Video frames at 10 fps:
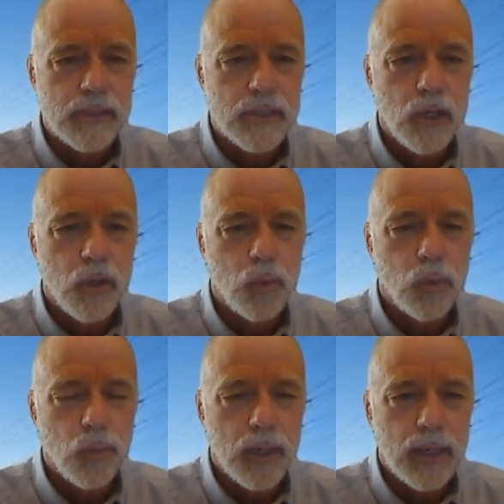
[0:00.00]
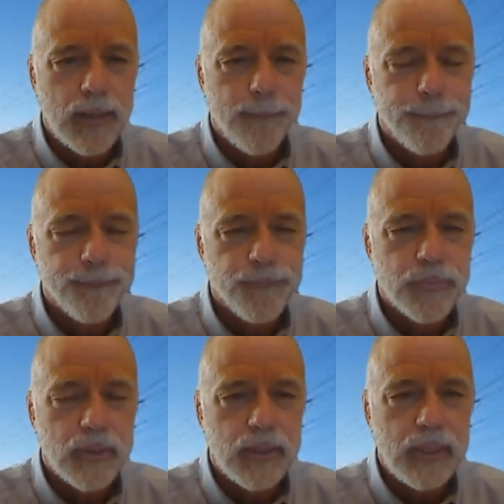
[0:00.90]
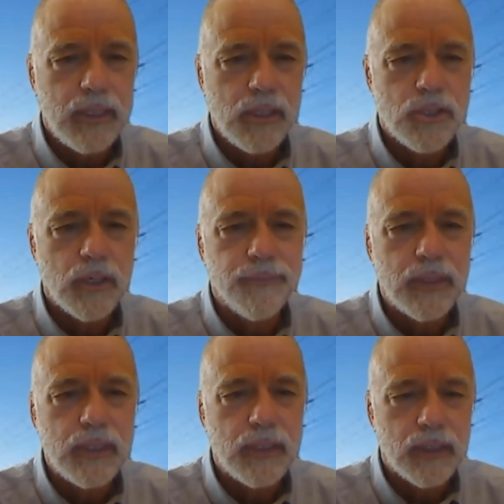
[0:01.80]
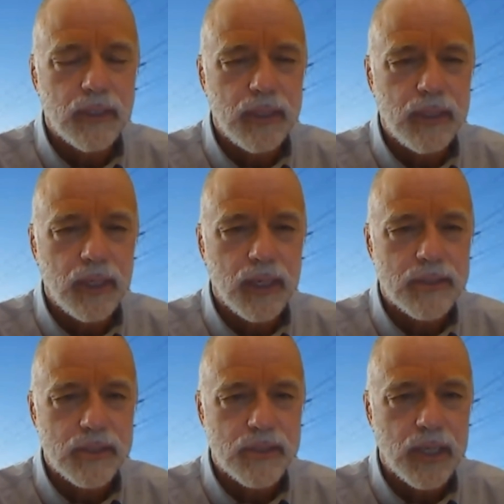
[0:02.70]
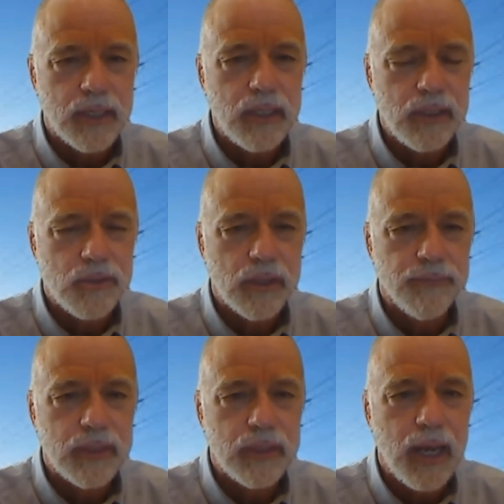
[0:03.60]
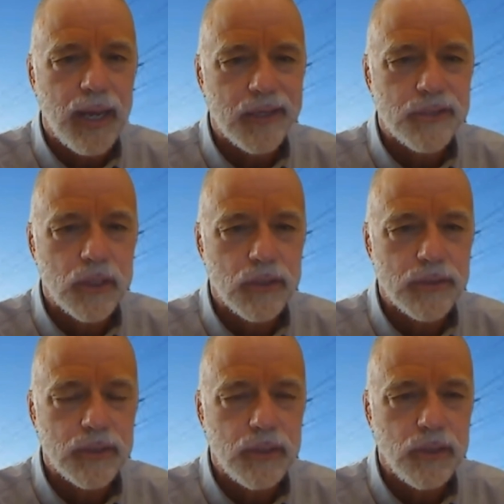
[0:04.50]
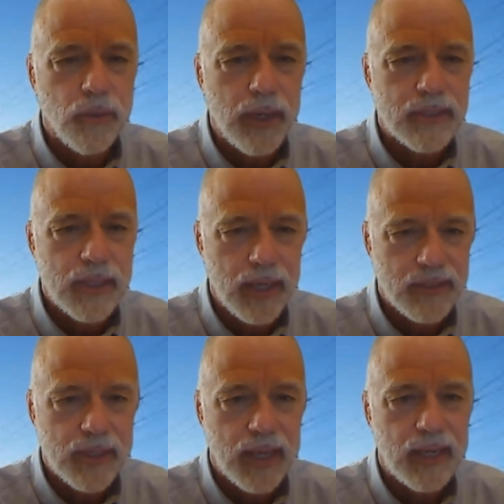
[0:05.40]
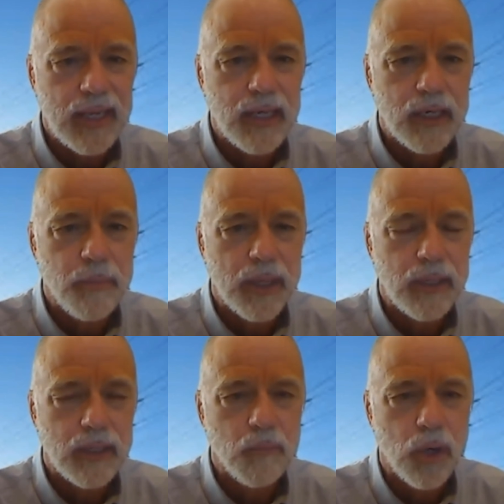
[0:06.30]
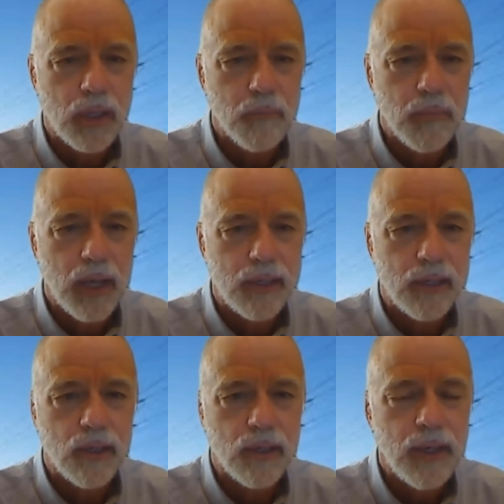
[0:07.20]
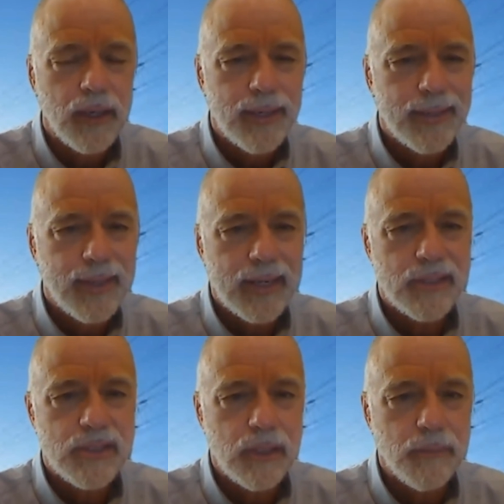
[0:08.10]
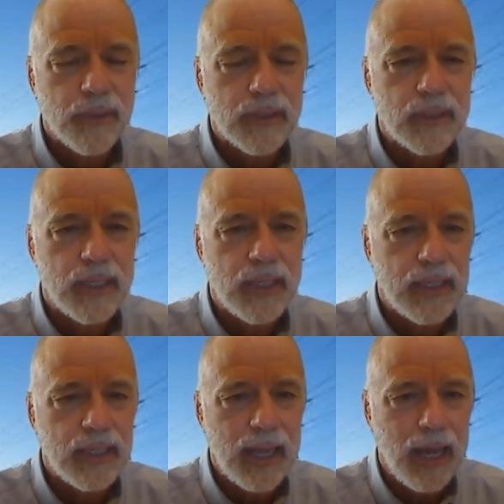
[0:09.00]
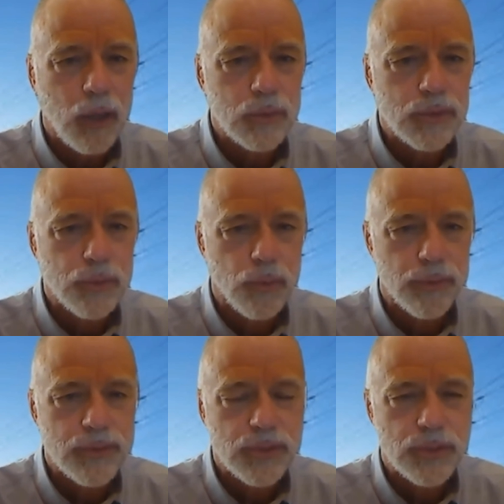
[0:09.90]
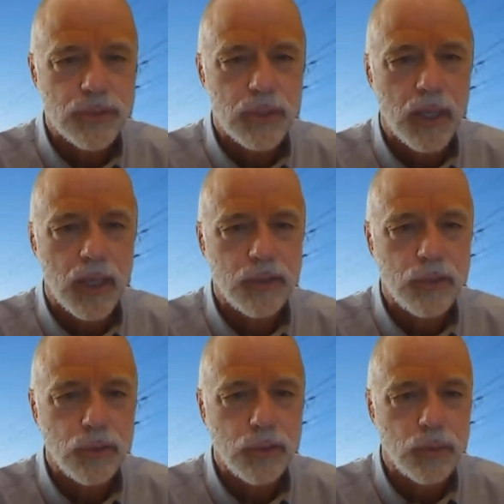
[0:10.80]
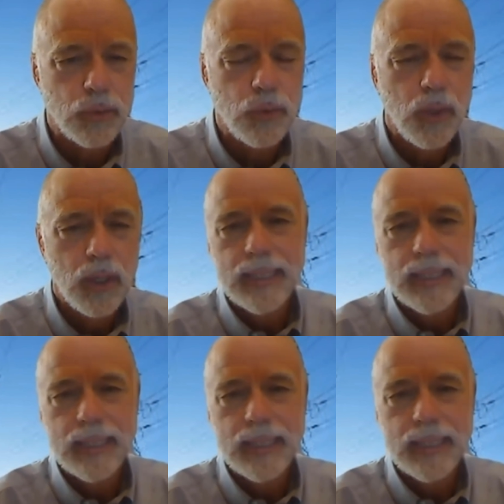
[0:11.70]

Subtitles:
So each of the, as I said, each of the ISOs in the US has an independent market monitor that is typically outsourced to,